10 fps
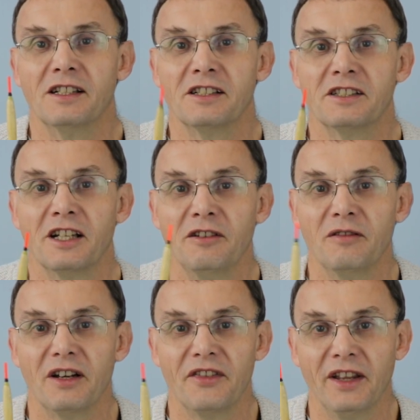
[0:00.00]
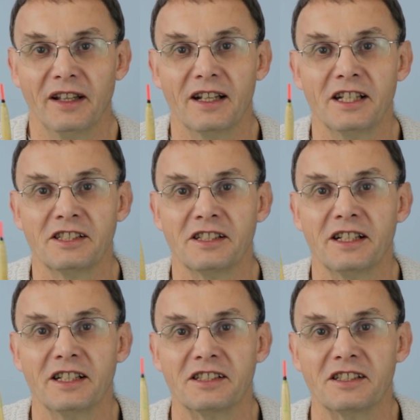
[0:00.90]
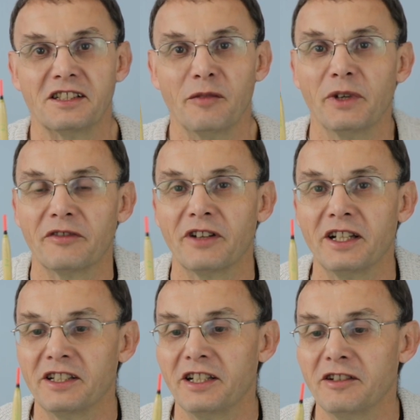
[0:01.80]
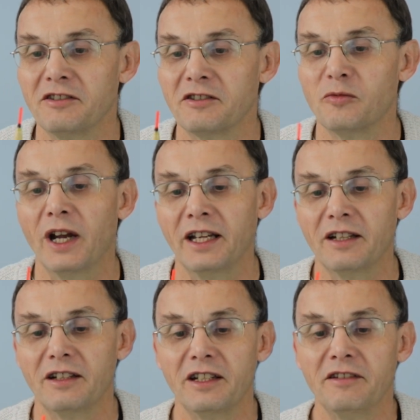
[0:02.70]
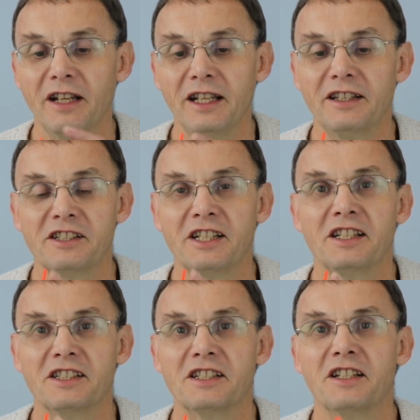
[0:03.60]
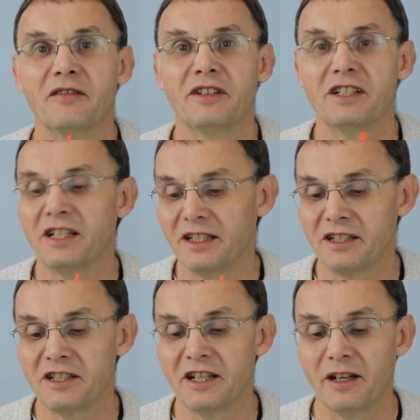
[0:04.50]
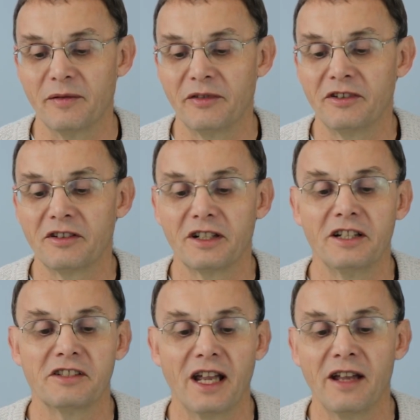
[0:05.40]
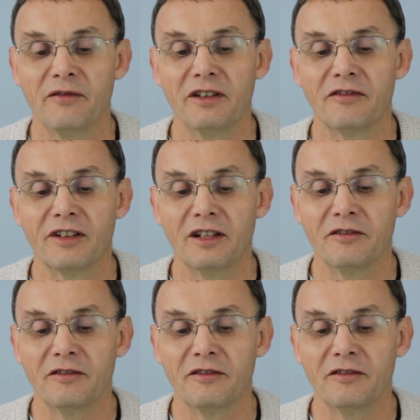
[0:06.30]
So I think the lesson is, don't be afraid to use weight. You need the sensitivity in the tip. If you're going to use a heavy float